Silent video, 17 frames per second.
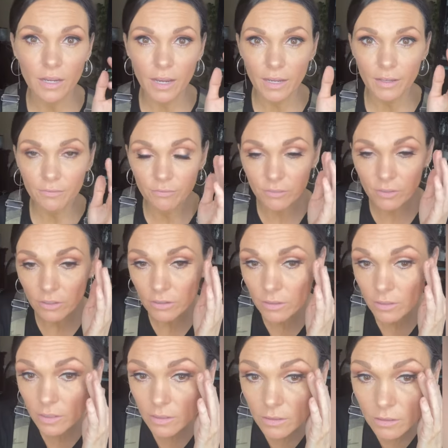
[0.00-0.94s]
I feel the
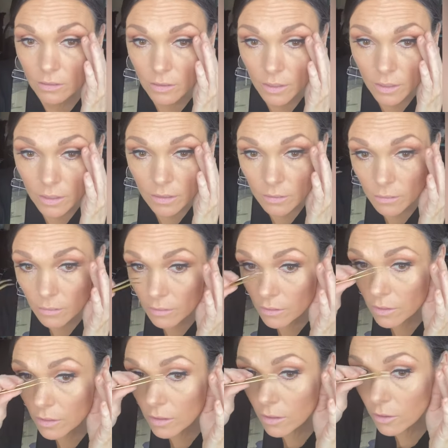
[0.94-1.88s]
need to like
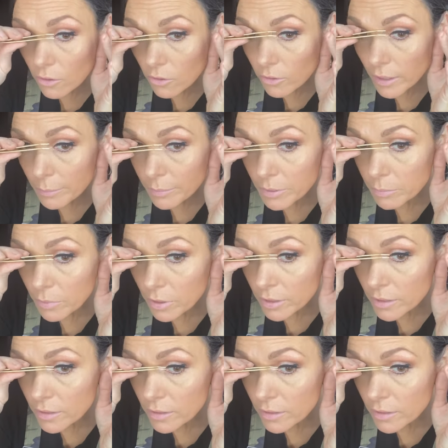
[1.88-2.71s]
rapid blink.